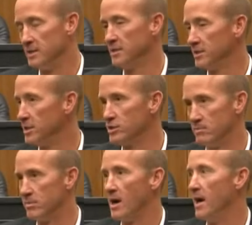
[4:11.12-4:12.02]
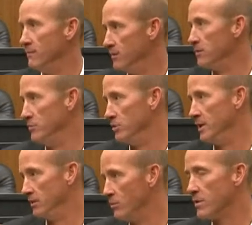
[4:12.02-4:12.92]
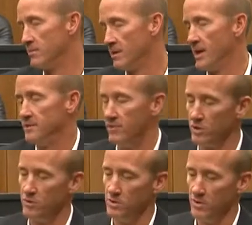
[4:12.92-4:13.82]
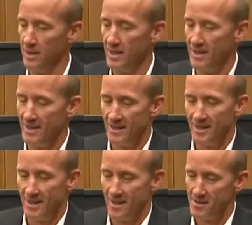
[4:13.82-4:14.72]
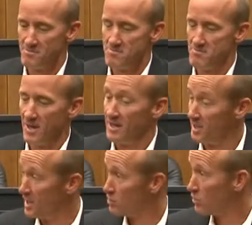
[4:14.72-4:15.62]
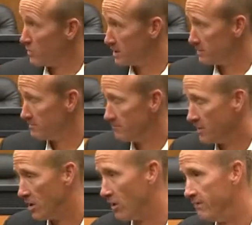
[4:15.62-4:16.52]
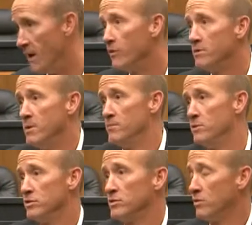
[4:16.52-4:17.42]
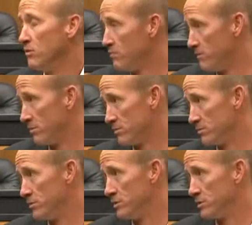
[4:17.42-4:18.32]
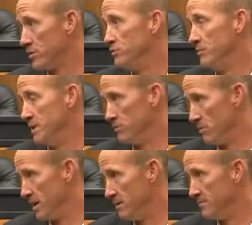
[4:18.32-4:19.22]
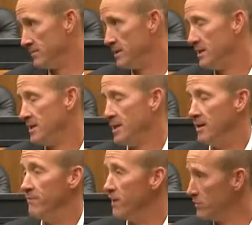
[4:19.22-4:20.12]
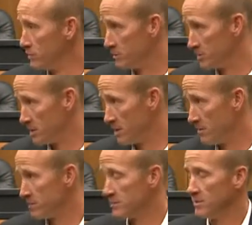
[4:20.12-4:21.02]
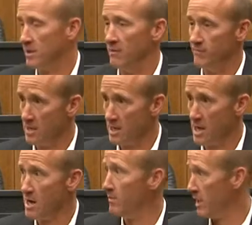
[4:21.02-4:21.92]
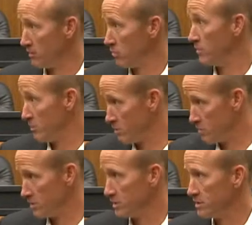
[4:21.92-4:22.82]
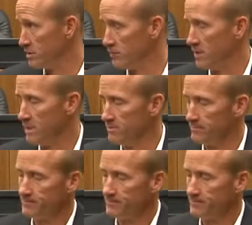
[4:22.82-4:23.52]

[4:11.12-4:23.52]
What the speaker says: it's the pride of the community, one of the prides of our community. To answer your question, our founding members, Colonel Fulkerson and Sergeant Major Reno, veterans themselves, Vietnam and Korean War, just as your father,